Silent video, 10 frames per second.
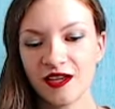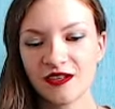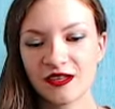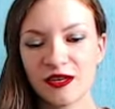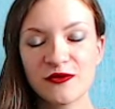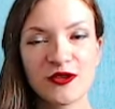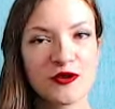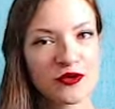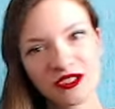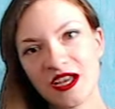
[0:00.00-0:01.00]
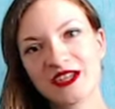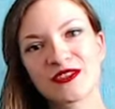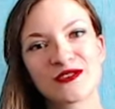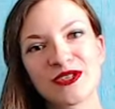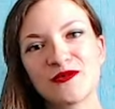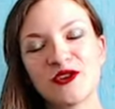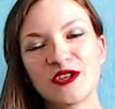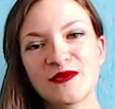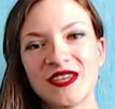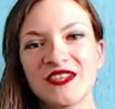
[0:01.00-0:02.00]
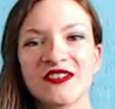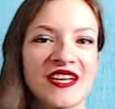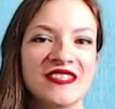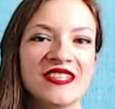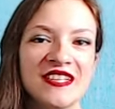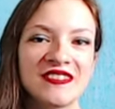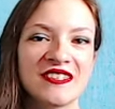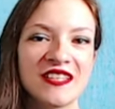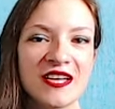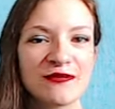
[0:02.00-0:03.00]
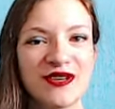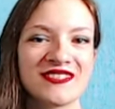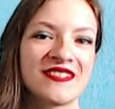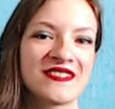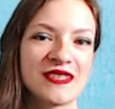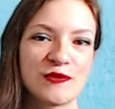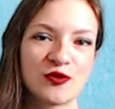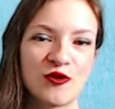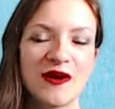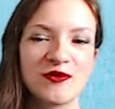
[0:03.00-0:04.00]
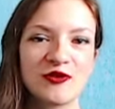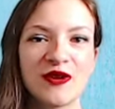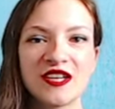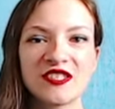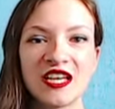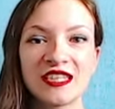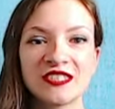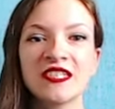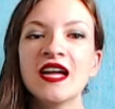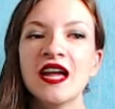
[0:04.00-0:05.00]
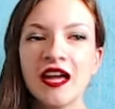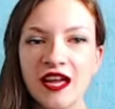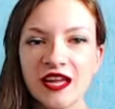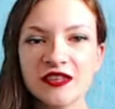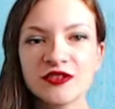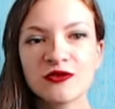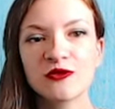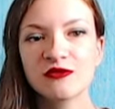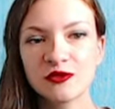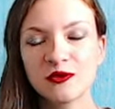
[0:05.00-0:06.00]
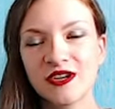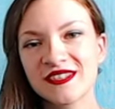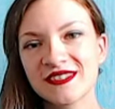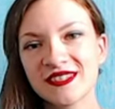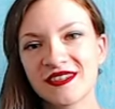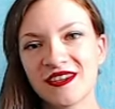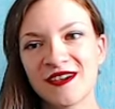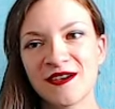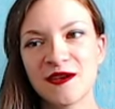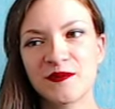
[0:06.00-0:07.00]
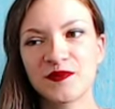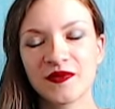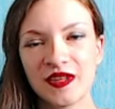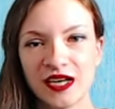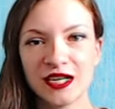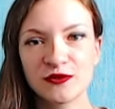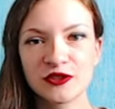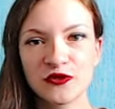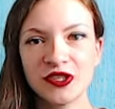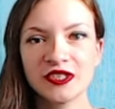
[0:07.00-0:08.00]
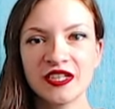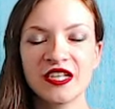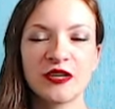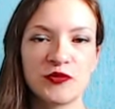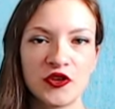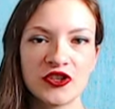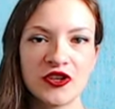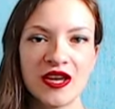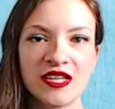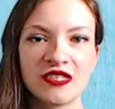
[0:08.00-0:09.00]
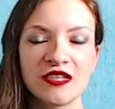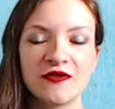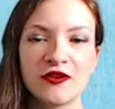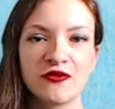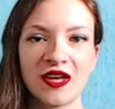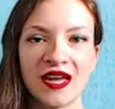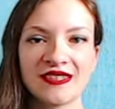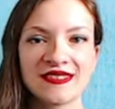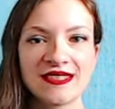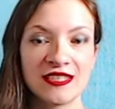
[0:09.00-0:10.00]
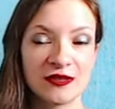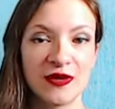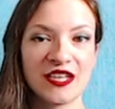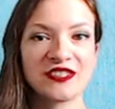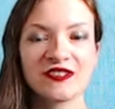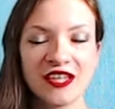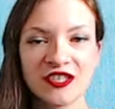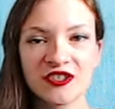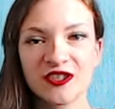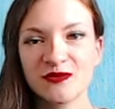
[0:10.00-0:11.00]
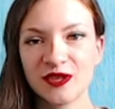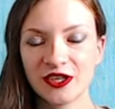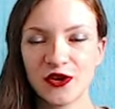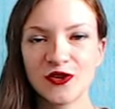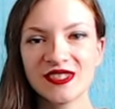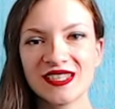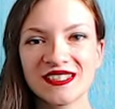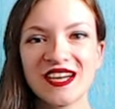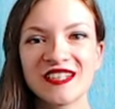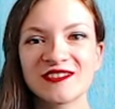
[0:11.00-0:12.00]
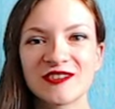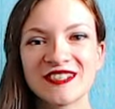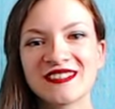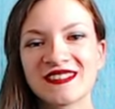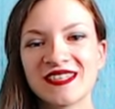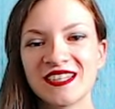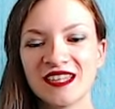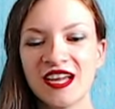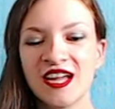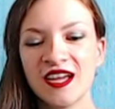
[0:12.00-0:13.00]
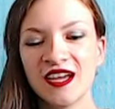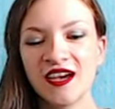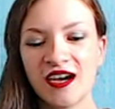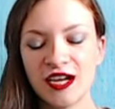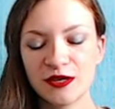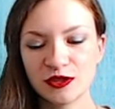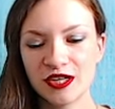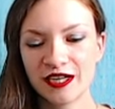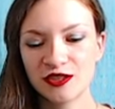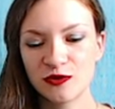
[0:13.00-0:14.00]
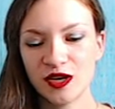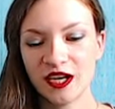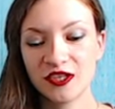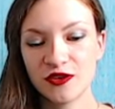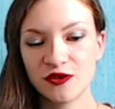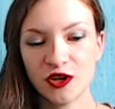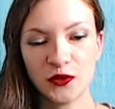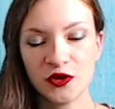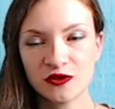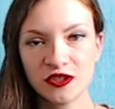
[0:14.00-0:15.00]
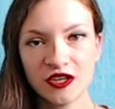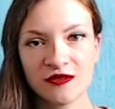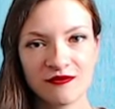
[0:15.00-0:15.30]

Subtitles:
if you would like to support me, you can hit the like button, subscribe to my channel, and of course, I would really appreciate if you can send me a donation, because as I already said, I would like to buy a new computer